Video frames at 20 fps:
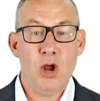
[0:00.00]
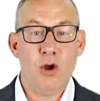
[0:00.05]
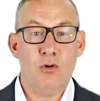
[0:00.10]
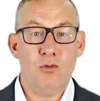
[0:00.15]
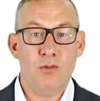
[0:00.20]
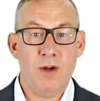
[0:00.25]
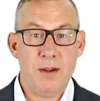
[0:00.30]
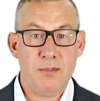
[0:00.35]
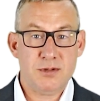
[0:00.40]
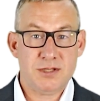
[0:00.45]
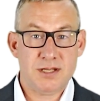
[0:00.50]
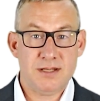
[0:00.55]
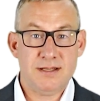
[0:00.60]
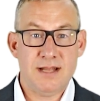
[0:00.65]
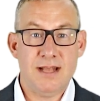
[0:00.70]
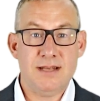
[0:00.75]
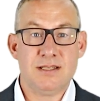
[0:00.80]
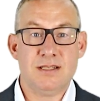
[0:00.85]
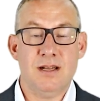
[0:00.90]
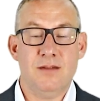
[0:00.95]

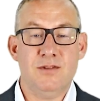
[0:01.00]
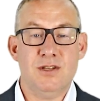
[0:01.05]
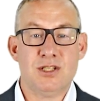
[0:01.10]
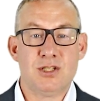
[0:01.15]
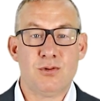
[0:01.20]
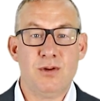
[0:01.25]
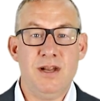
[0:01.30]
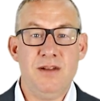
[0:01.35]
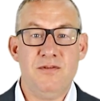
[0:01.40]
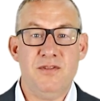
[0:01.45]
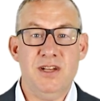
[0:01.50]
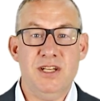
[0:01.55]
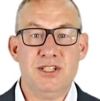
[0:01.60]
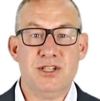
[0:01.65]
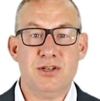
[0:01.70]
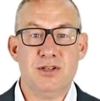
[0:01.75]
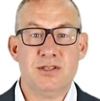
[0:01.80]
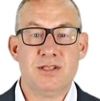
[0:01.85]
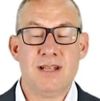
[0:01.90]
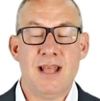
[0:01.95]
representation of discrete
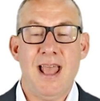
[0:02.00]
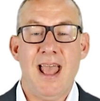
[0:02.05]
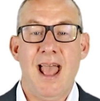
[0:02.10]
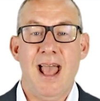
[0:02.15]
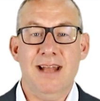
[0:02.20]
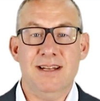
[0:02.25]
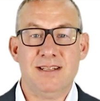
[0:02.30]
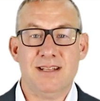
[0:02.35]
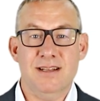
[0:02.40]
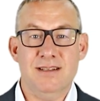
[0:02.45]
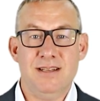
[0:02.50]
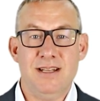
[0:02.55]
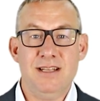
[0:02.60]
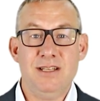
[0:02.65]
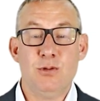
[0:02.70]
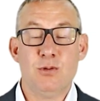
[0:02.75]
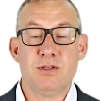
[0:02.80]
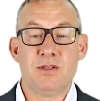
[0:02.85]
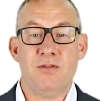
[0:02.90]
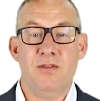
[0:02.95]
features and
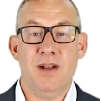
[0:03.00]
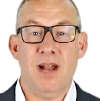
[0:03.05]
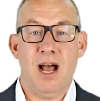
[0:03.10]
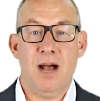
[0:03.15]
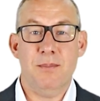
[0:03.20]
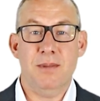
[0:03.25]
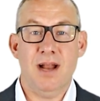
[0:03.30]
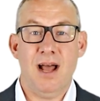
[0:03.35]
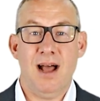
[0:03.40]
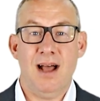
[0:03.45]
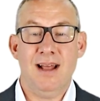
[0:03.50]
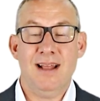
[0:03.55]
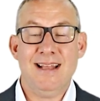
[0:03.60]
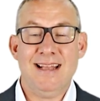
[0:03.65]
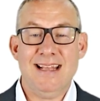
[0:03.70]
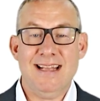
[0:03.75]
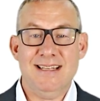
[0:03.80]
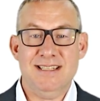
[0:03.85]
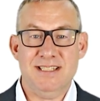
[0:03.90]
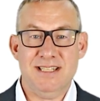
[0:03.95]
continuous phenomena
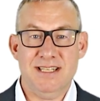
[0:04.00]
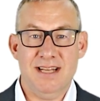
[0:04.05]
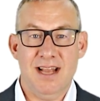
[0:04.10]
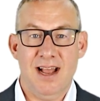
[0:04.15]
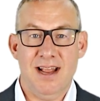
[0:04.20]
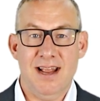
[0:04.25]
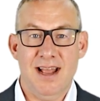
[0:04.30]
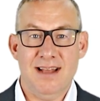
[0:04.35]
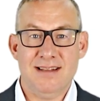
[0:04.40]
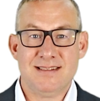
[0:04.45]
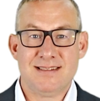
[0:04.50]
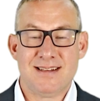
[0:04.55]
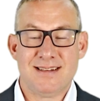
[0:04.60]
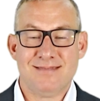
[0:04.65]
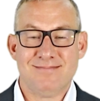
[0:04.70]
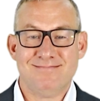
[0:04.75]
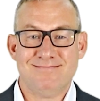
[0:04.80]
in GIS.